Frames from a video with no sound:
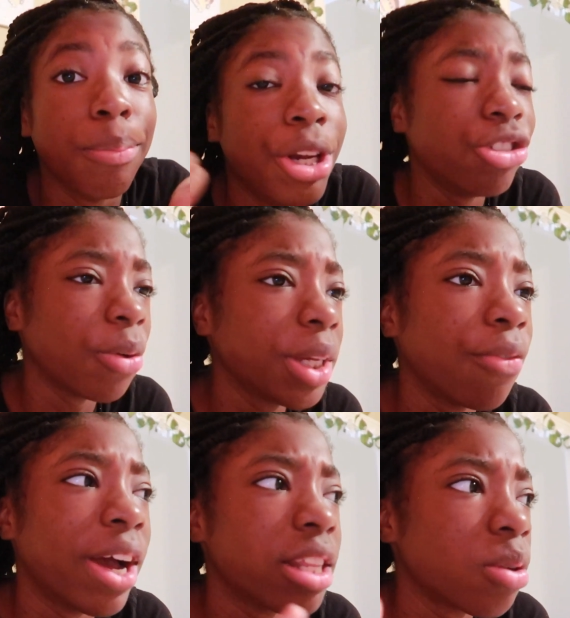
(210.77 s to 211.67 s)
I'm pretty sure we can
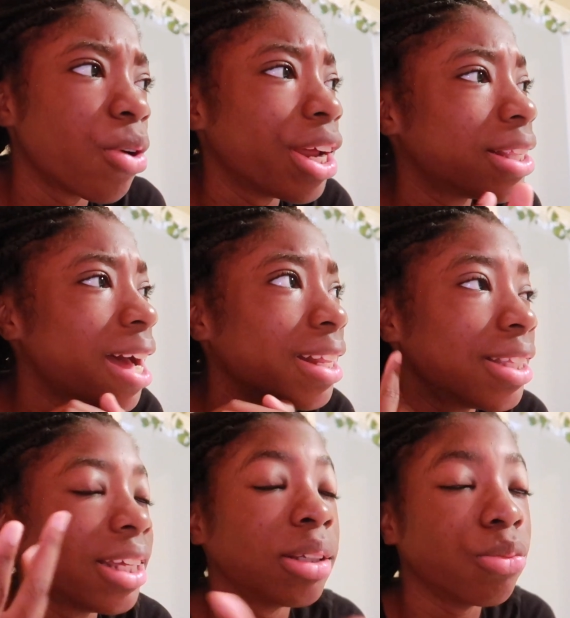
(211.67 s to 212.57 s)
find somewhere inside to
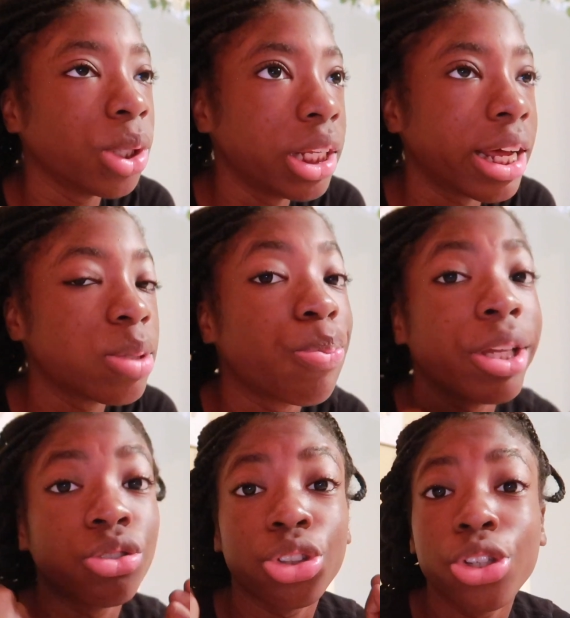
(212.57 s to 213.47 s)
take some really nice
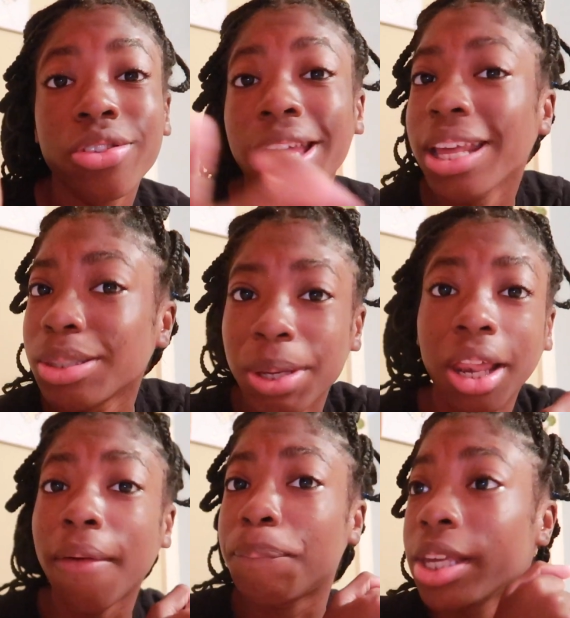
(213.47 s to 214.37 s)
pictures. And
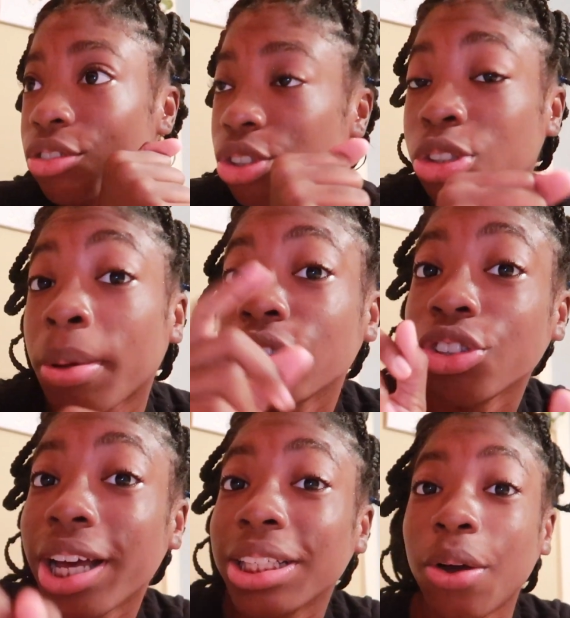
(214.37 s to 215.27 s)
speaking of pictures, make sure
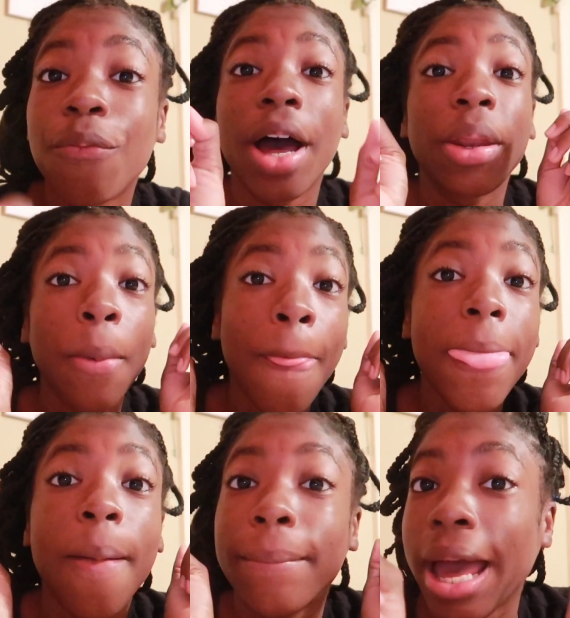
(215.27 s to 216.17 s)
you guys go follow
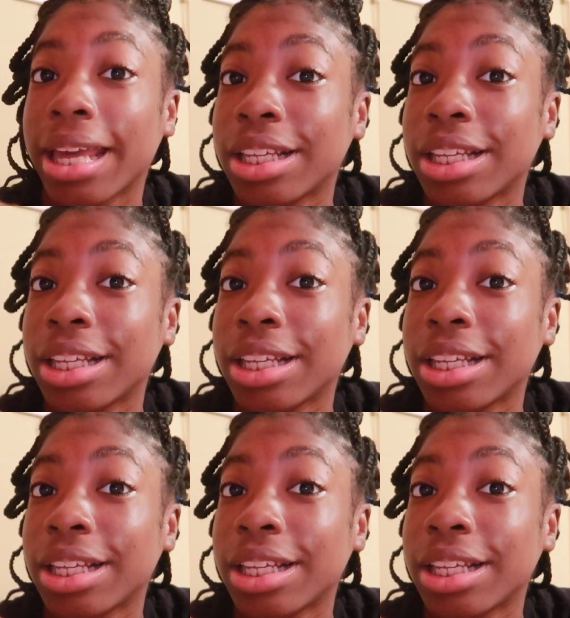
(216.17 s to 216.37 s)
my